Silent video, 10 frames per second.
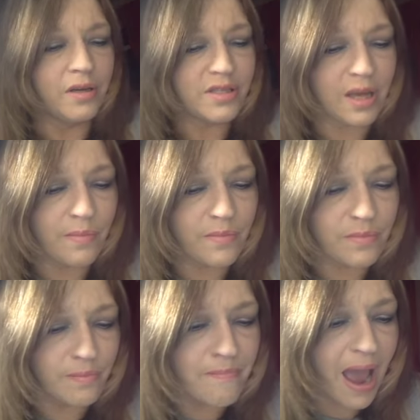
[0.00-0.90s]

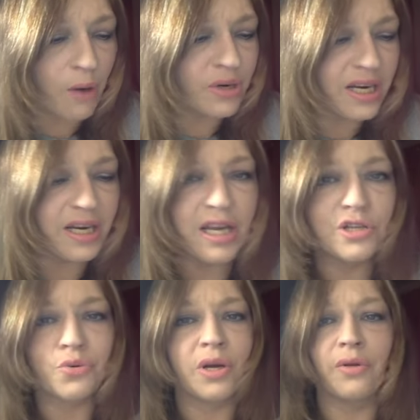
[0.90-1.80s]
some mountain in
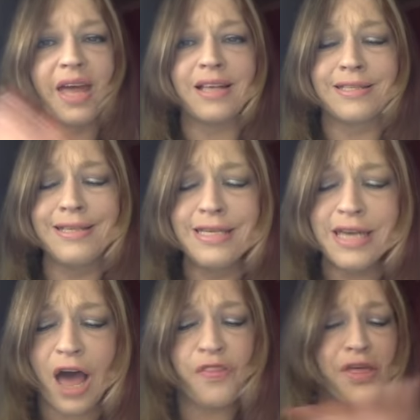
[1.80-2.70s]
Israel that has
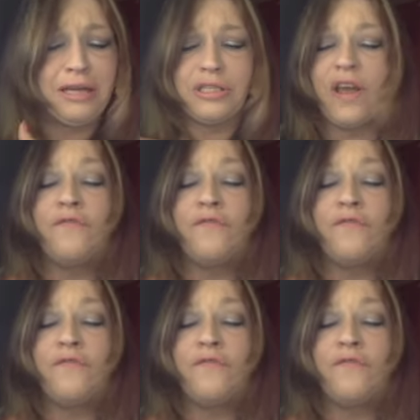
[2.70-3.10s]
nothing to...